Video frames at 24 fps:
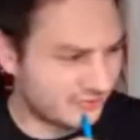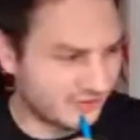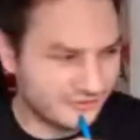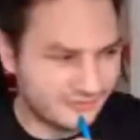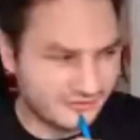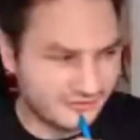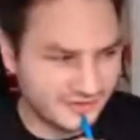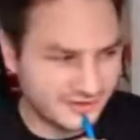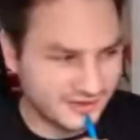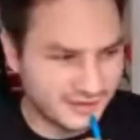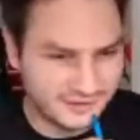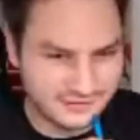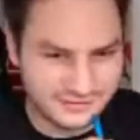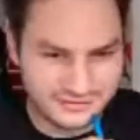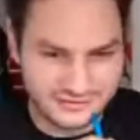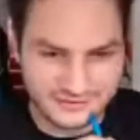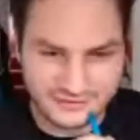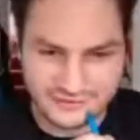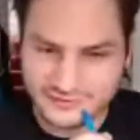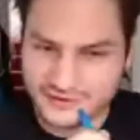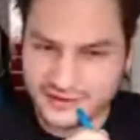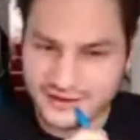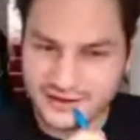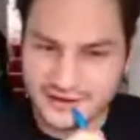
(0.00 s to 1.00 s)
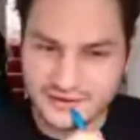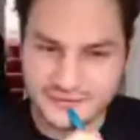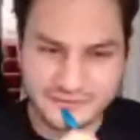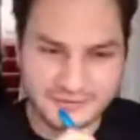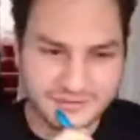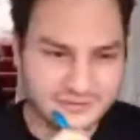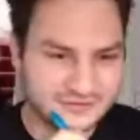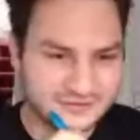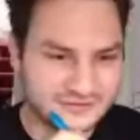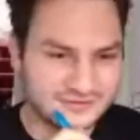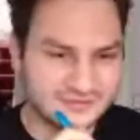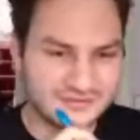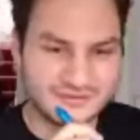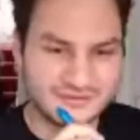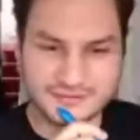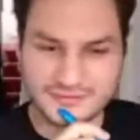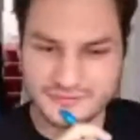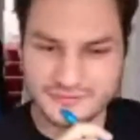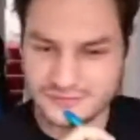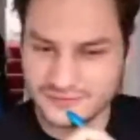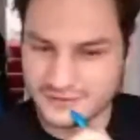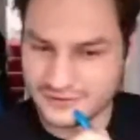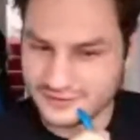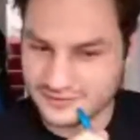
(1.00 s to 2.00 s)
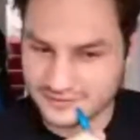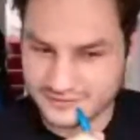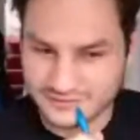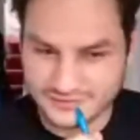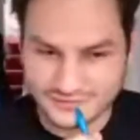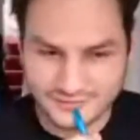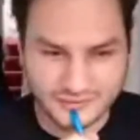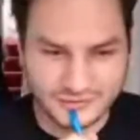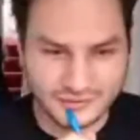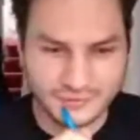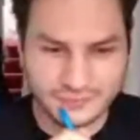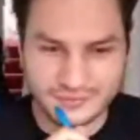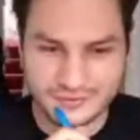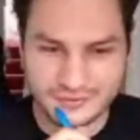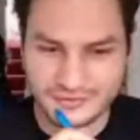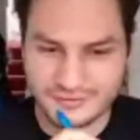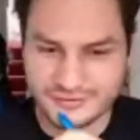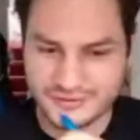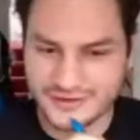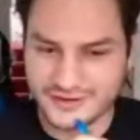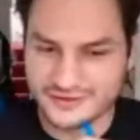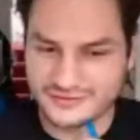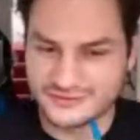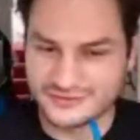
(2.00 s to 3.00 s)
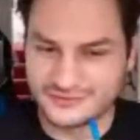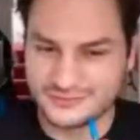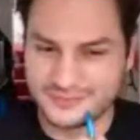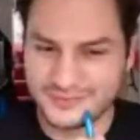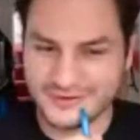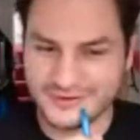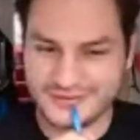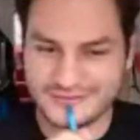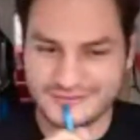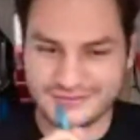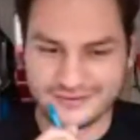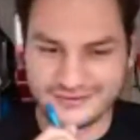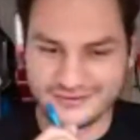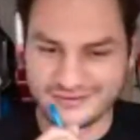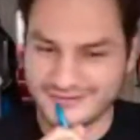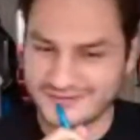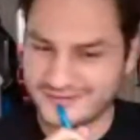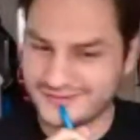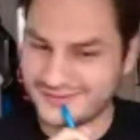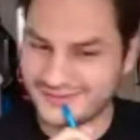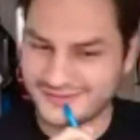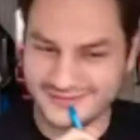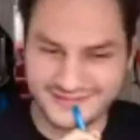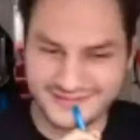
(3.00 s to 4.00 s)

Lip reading: presenting anything there, or did you? Who were you there to speak to?